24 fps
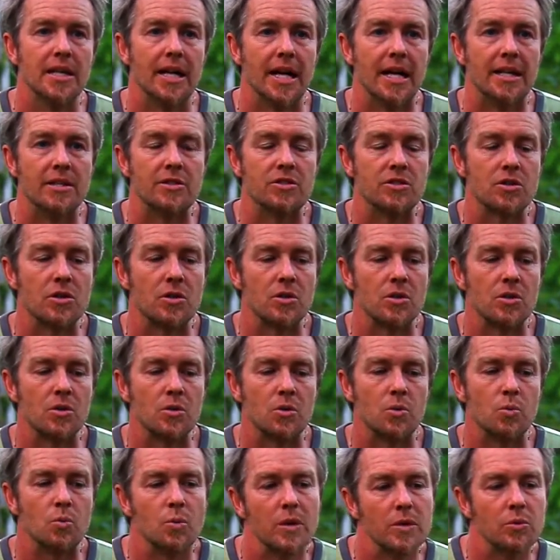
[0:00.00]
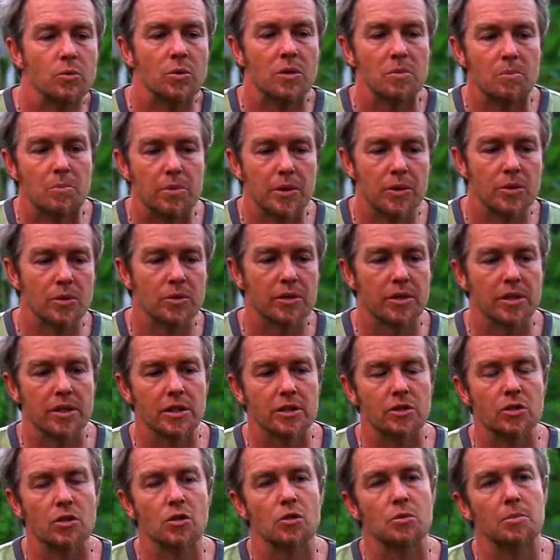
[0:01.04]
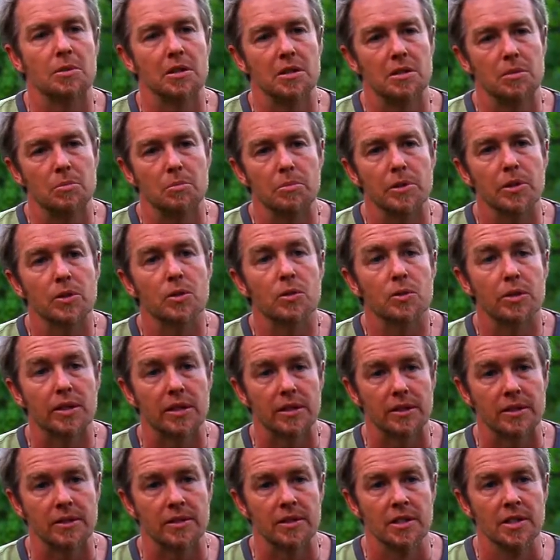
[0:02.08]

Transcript: And so when we build an adobe building,